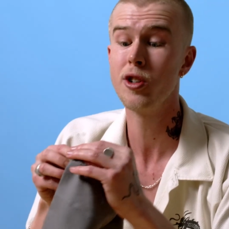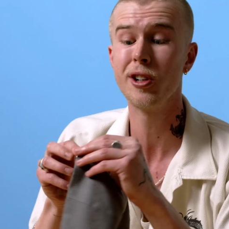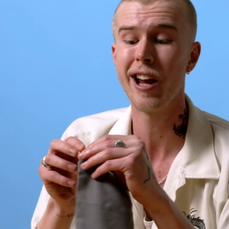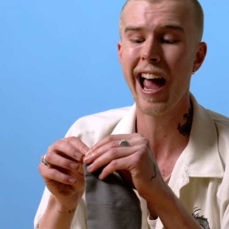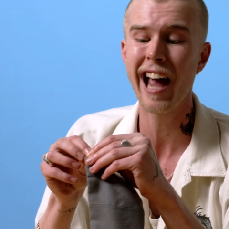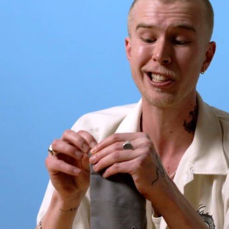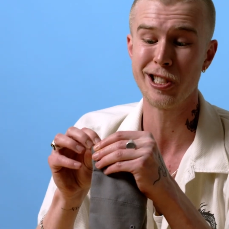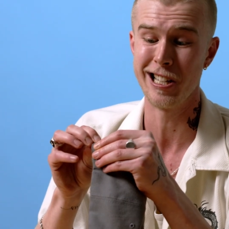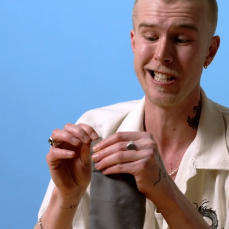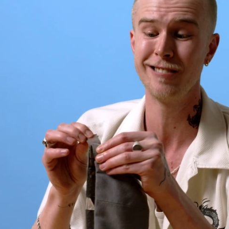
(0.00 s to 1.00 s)
you can
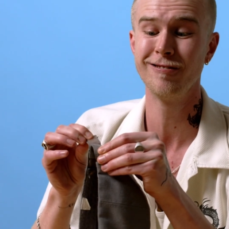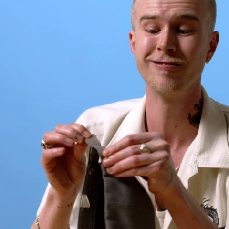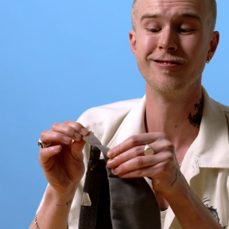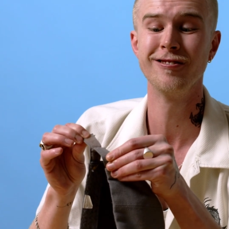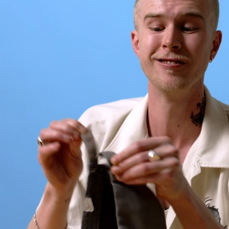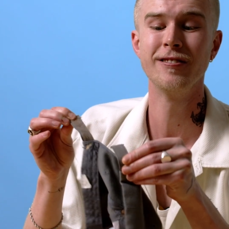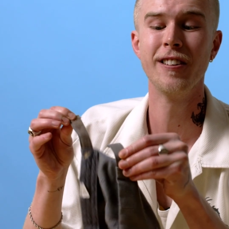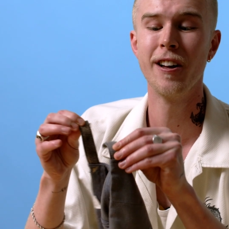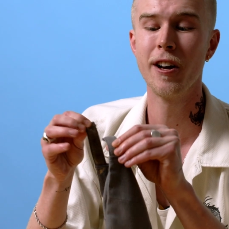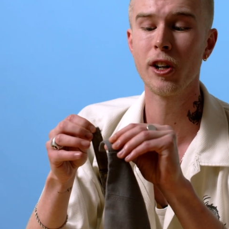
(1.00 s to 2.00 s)
actually
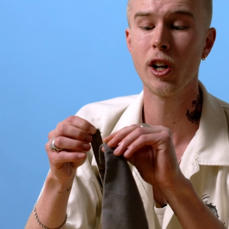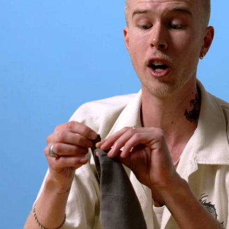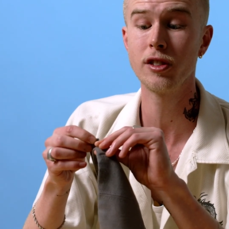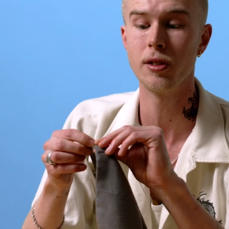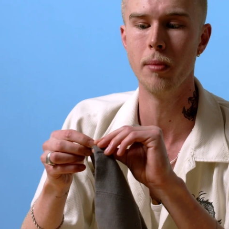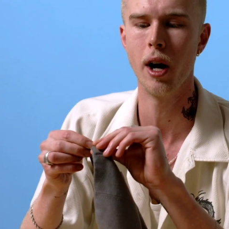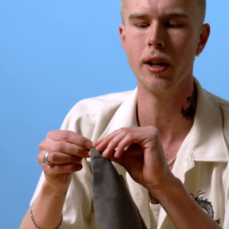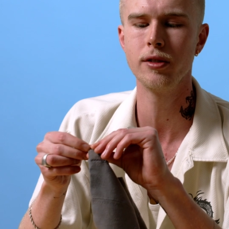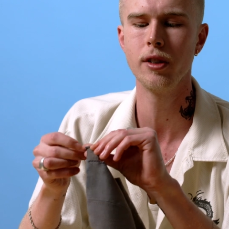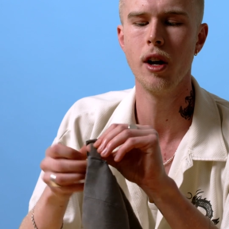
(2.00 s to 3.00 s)

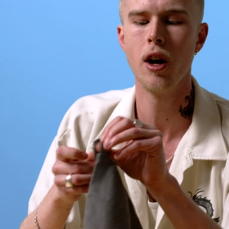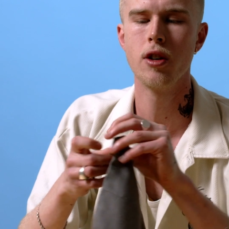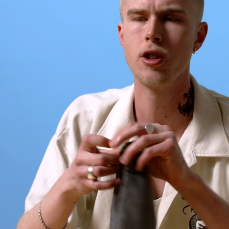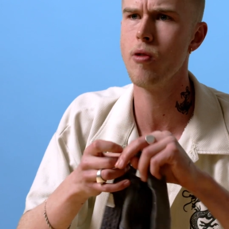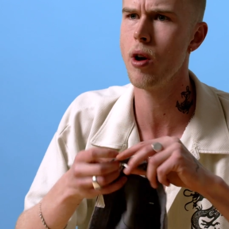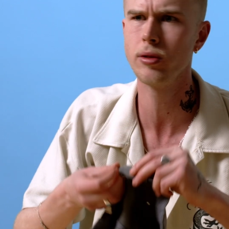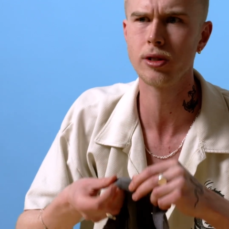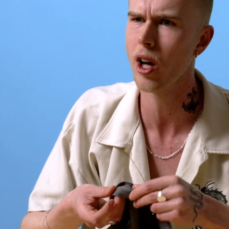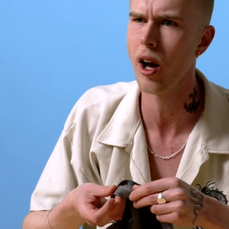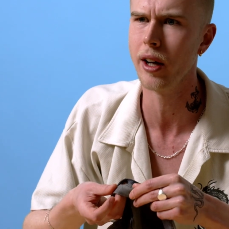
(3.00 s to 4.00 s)
customize your own
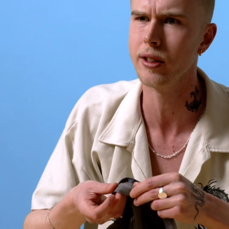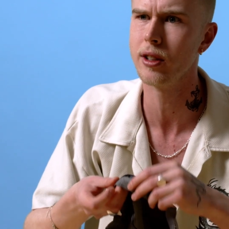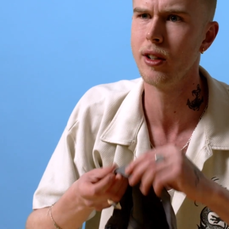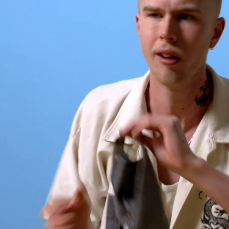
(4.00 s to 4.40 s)
size.